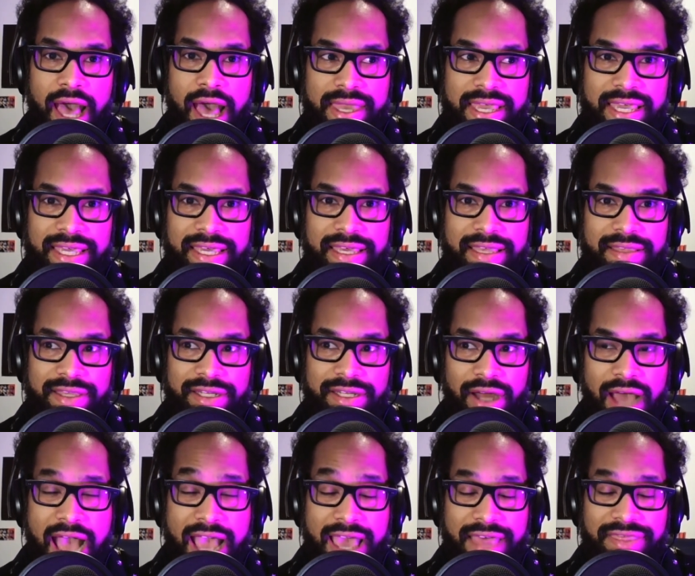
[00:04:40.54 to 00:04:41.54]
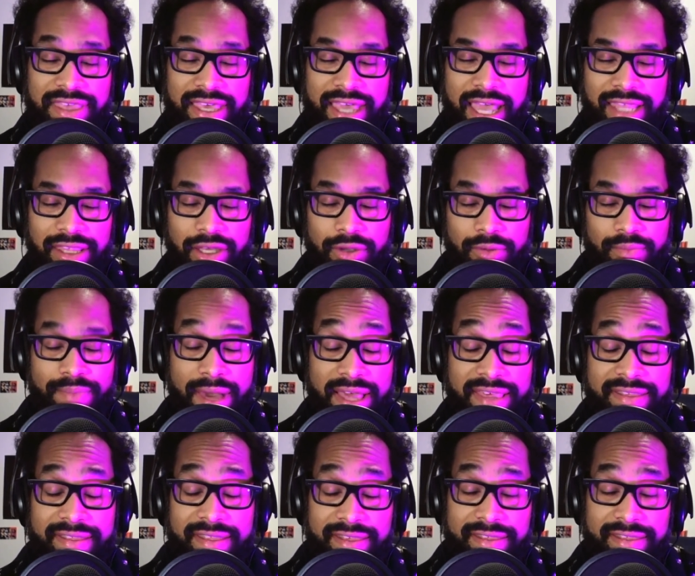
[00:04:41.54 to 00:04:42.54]
He, I think had the
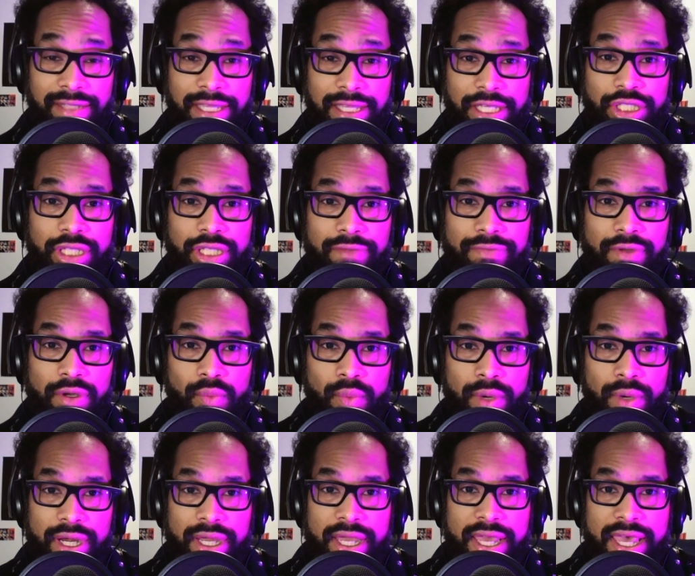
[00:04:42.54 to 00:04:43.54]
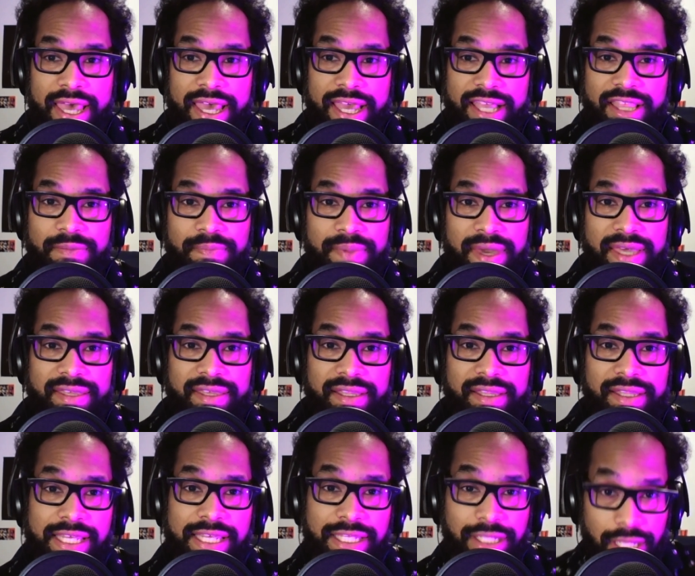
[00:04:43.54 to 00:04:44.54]
best distillation of it, where it's
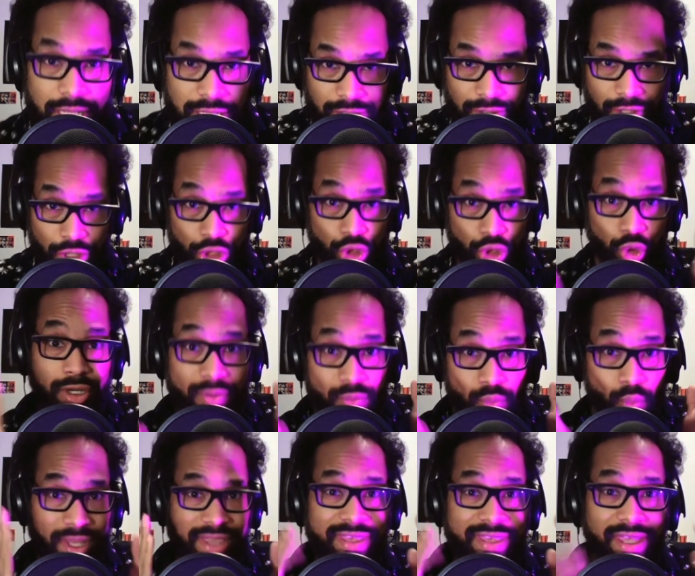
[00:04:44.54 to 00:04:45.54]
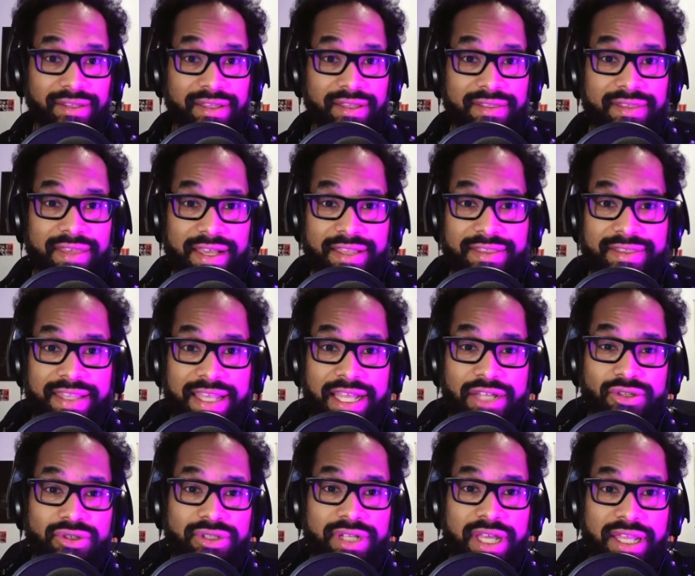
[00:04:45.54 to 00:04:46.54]
basically in the short one sentence, it's the
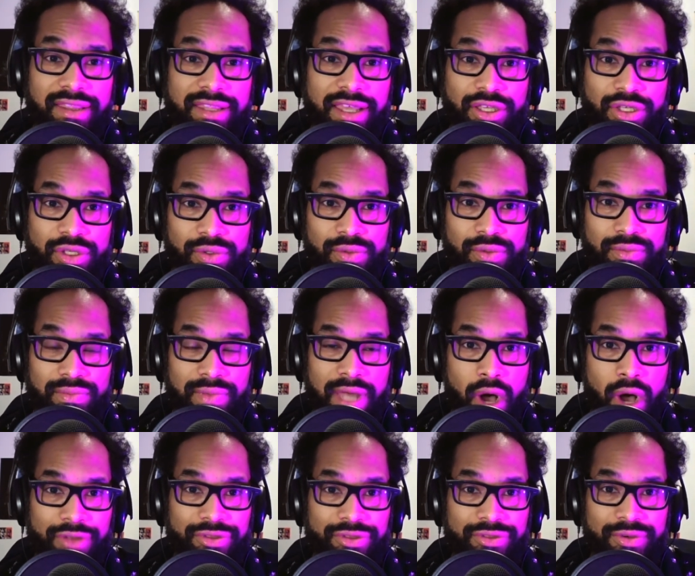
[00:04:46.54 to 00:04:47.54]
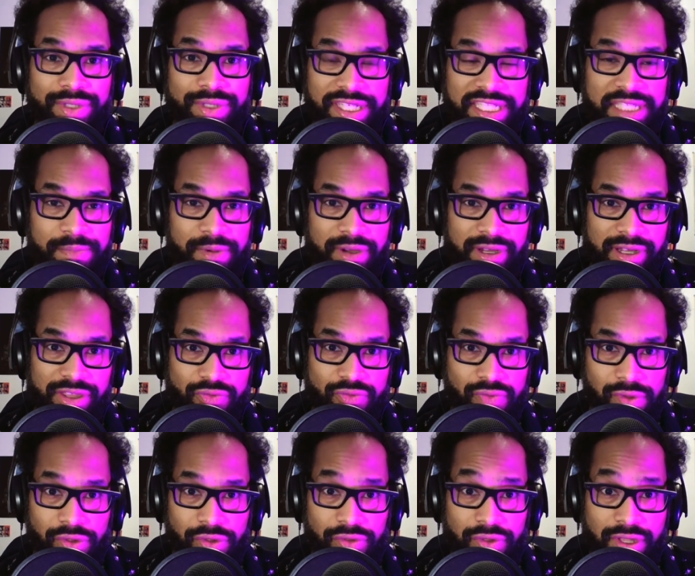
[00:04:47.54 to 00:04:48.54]
internet that you walk through and experience
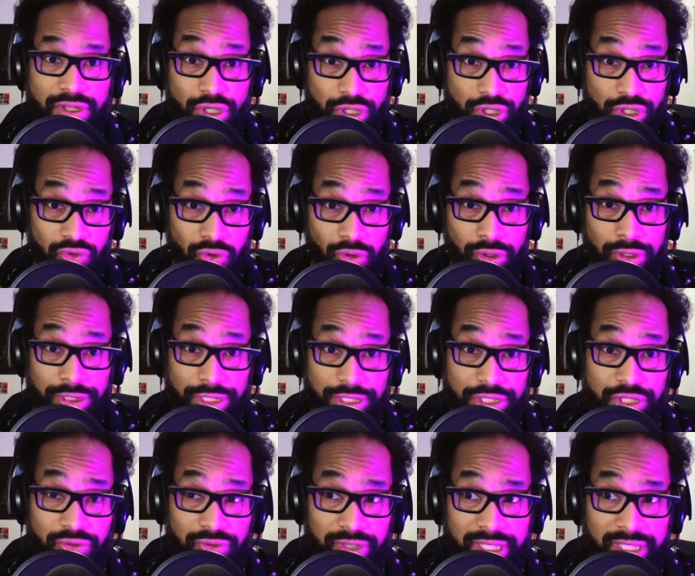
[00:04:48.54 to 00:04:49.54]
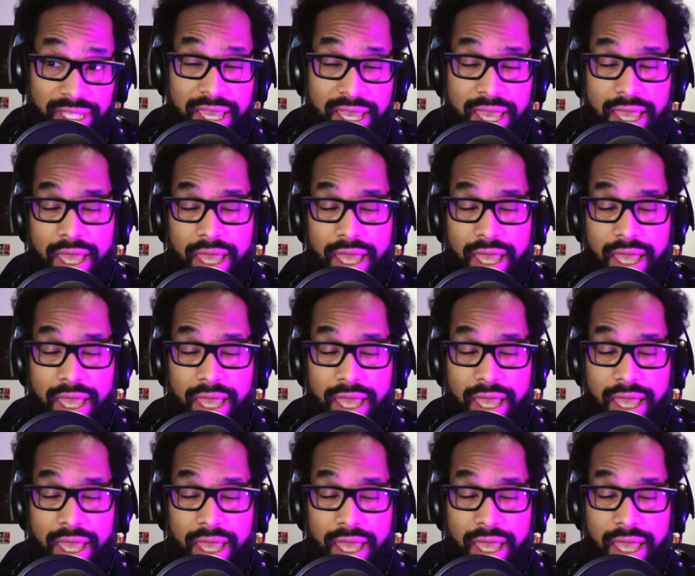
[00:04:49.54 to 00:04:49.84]
rather than just scroll on a screen.